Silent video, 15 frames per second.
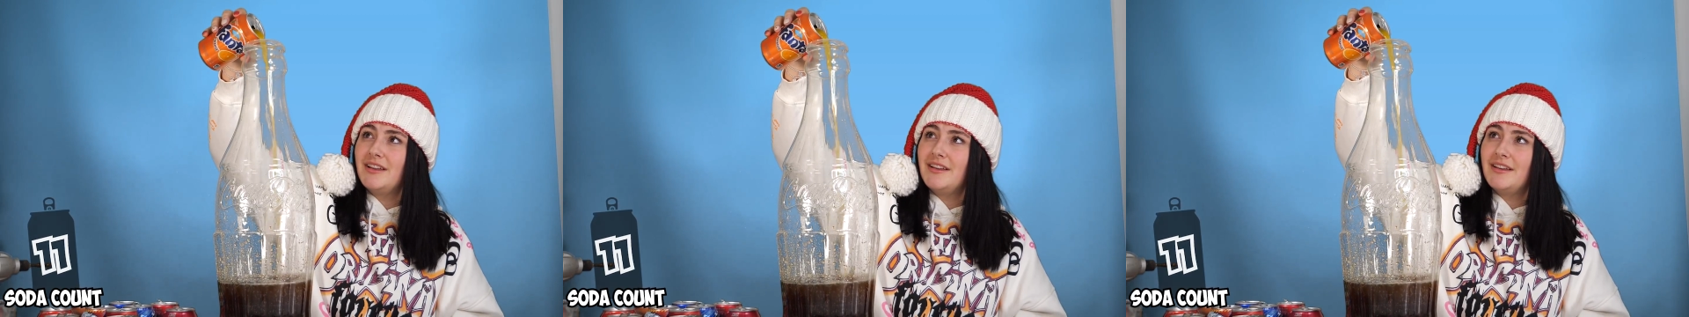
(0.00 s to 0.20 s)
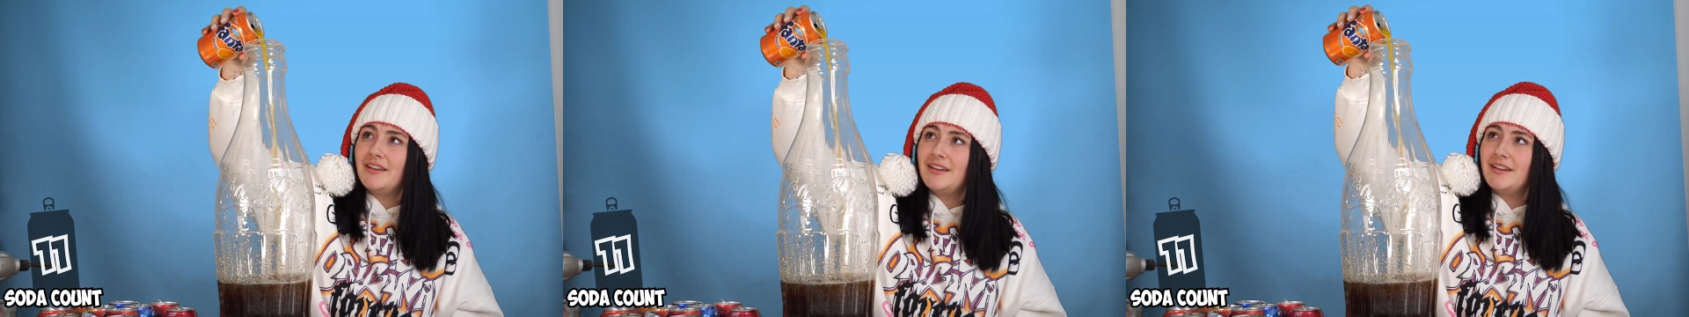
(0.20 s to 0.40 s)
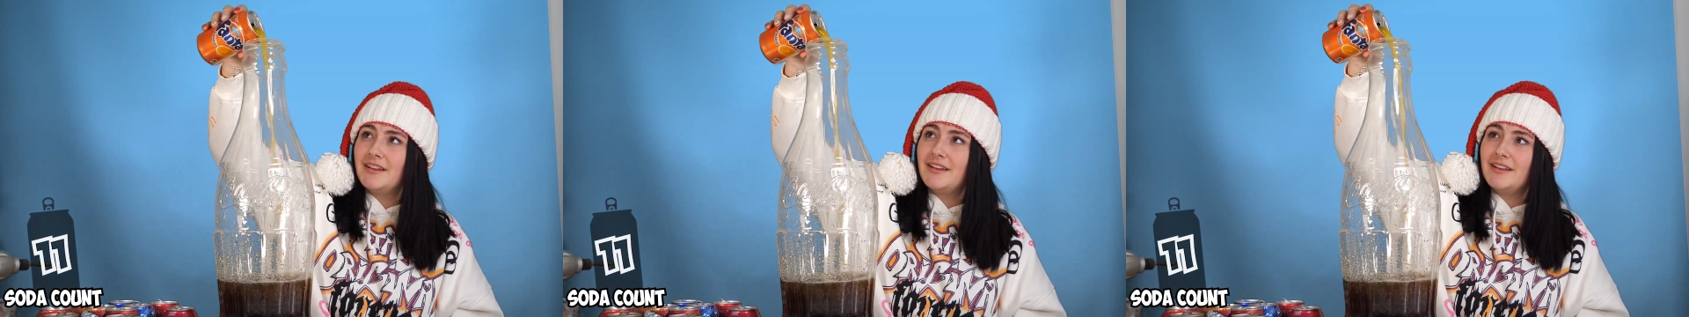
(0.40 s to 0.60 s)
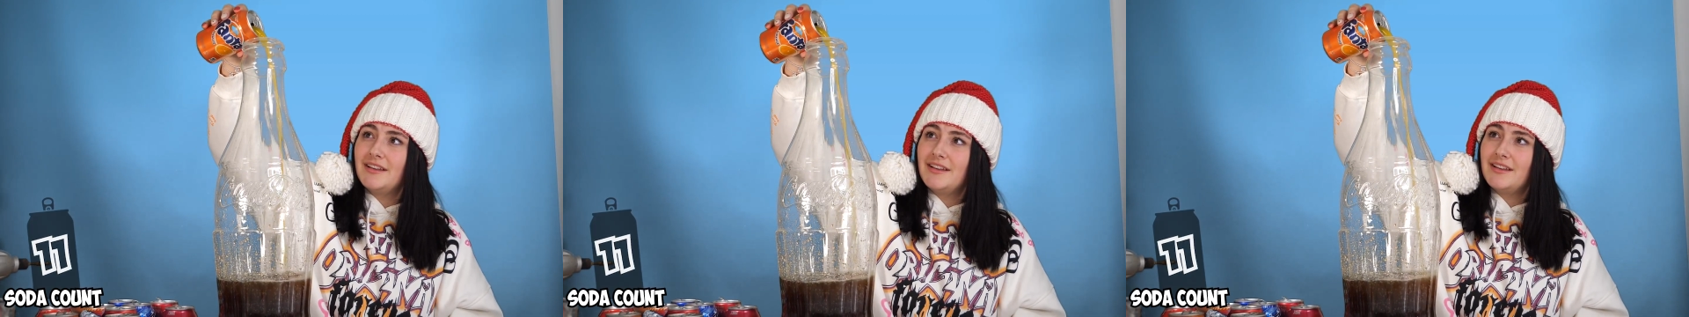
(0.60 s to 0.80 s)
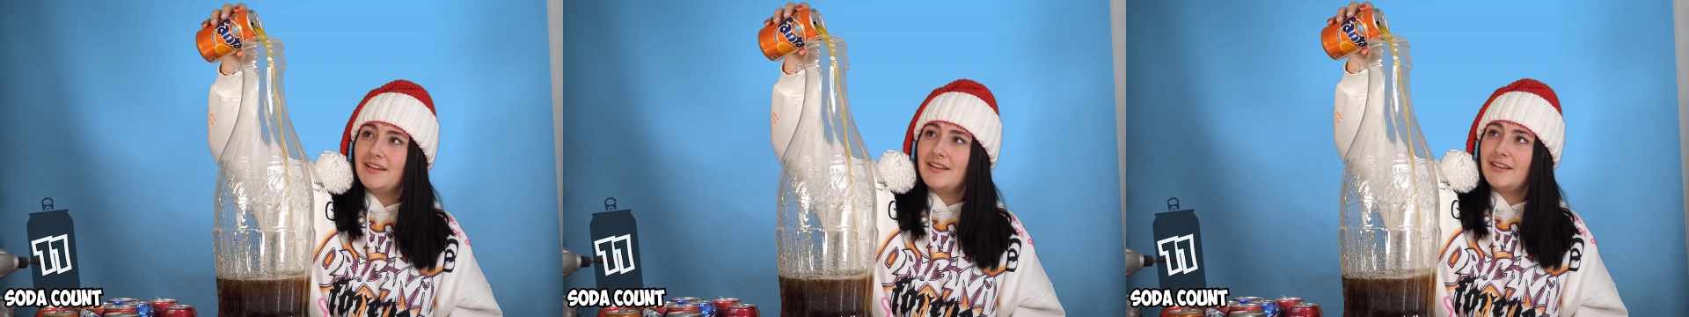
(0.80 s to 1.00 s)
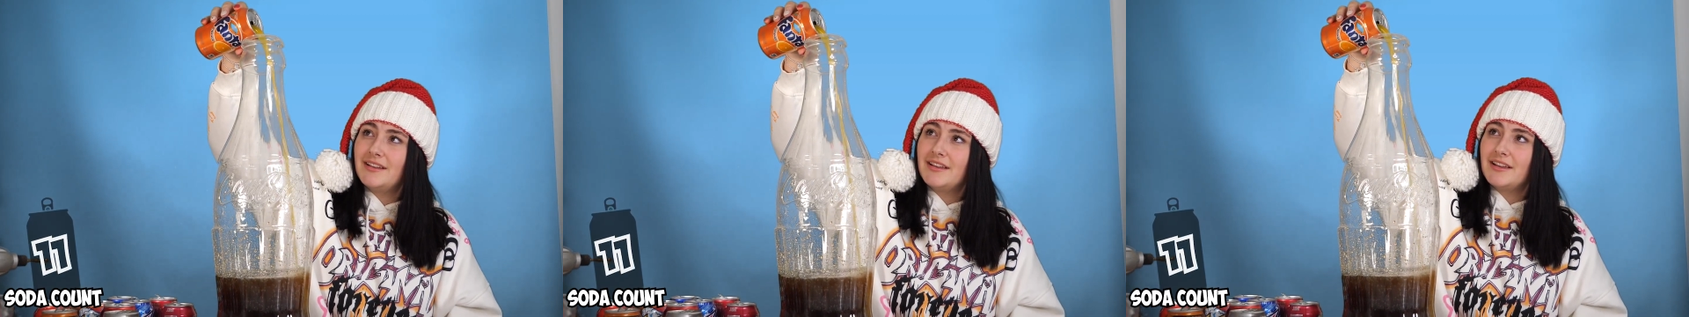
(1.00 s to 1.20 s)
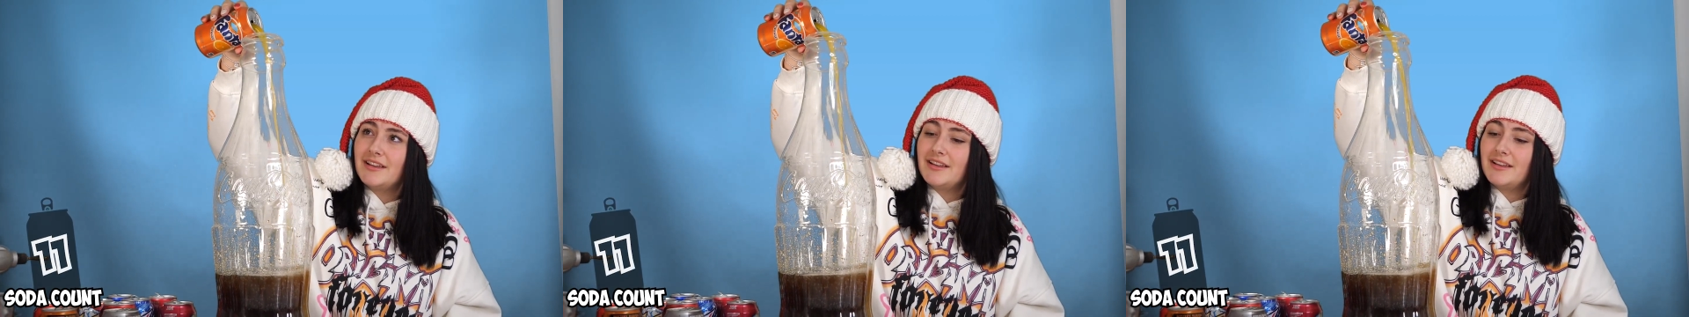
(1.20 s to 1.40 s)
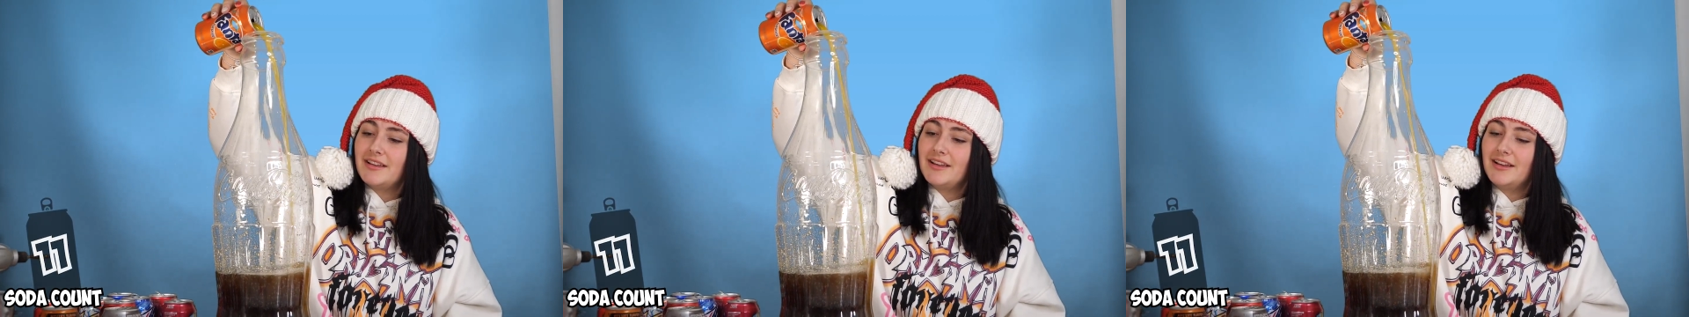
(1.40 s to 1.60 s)

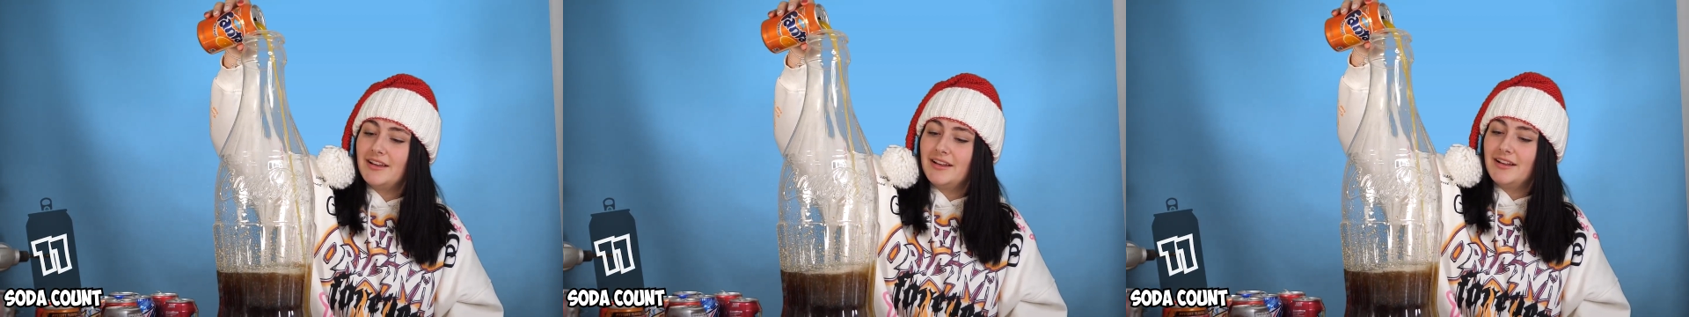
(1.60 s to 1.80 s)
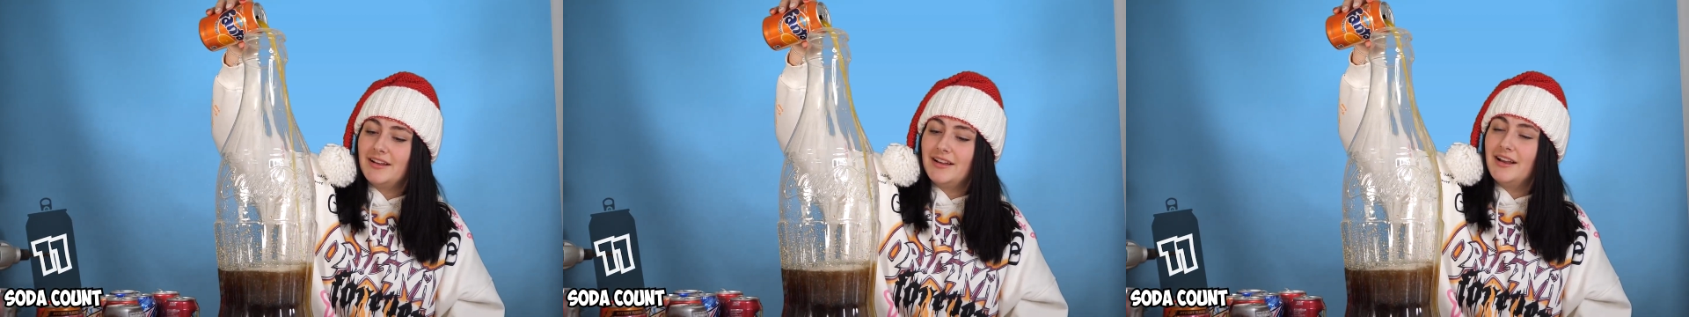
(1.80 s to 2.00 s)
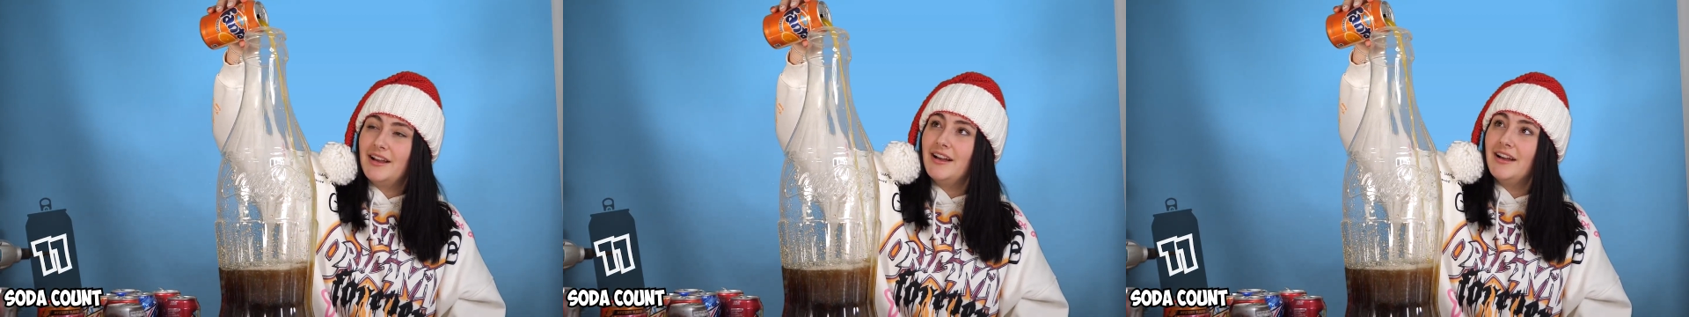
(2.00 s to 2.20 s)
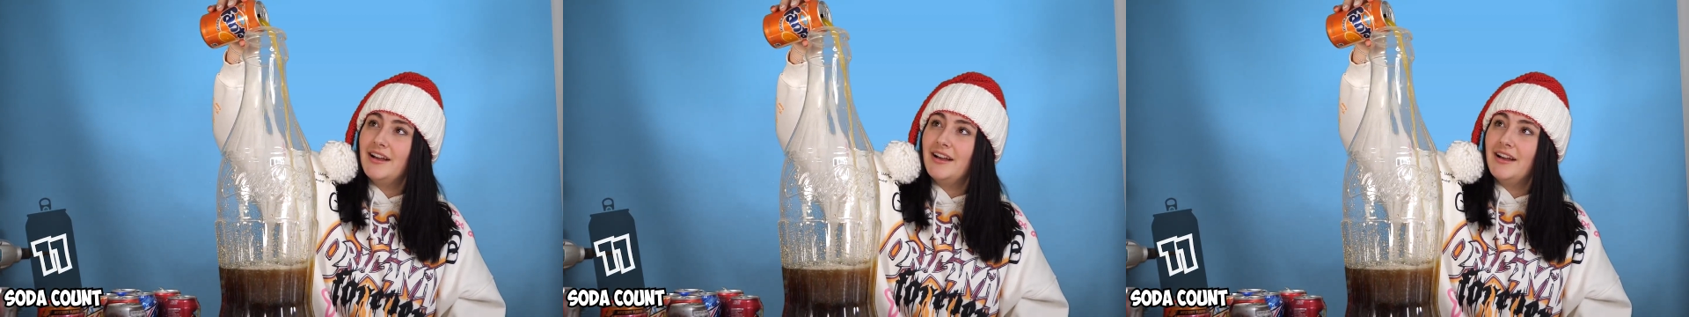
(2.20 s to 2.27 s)
(no one is talking)